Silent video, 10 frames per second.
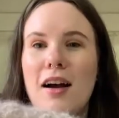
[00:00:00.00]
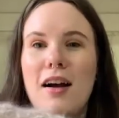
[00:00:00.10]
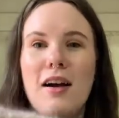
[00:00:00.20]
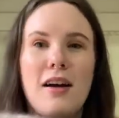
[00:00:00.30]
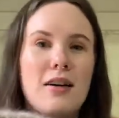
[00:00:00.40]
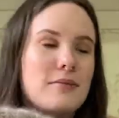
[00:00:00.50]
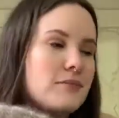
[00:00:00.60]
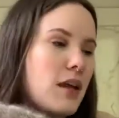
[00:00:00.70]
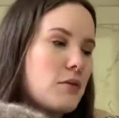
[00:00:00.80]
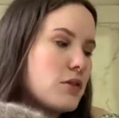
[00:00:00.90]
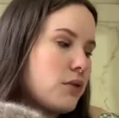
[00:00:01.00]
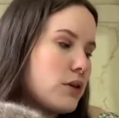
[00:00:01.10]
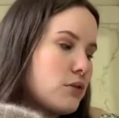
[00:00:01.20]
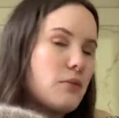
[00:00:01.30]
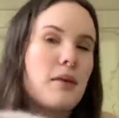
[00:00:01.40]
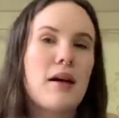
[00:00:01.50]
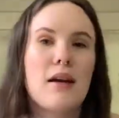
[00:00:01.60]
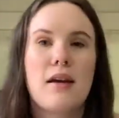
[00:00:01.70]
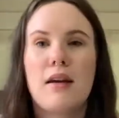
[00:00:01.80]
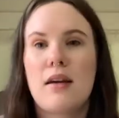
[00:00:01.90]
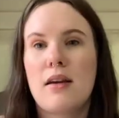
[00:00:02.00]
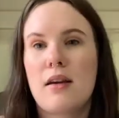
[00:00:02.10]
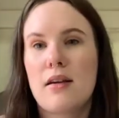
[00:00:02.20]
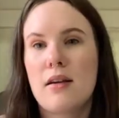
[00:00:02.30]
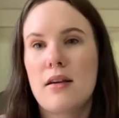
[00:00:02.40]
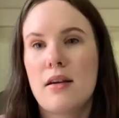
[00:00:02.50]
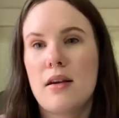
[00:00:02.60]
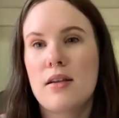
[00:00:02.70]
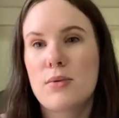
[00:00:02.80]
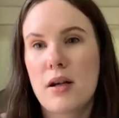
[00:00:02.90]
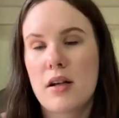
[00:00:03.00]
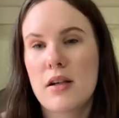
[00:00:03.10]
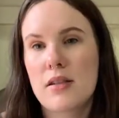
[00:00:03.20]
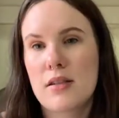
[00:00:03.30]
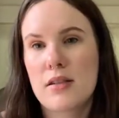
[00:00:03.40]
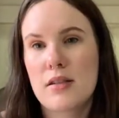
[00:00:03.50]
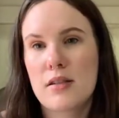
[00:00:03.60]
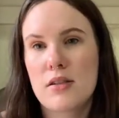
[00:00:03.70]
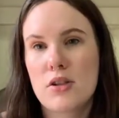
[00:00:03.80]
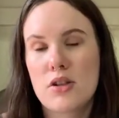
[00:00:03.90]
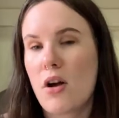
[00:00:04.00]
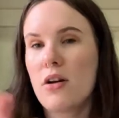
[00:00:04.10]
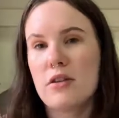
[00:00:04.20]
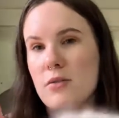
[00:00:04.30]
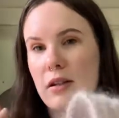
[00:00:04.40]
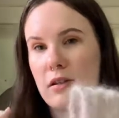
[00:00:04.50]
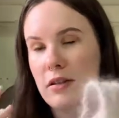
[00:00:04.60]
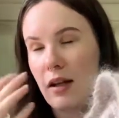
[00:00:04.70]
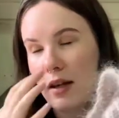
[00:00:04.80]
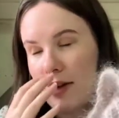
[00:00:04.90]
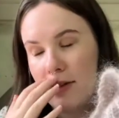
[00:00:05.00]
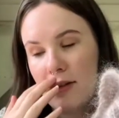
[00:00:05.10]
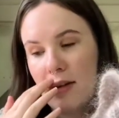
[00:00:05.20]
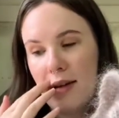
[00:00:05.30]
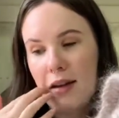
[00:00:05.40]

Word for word: Um, I was going through my sweaters, just all the sweaters that I own,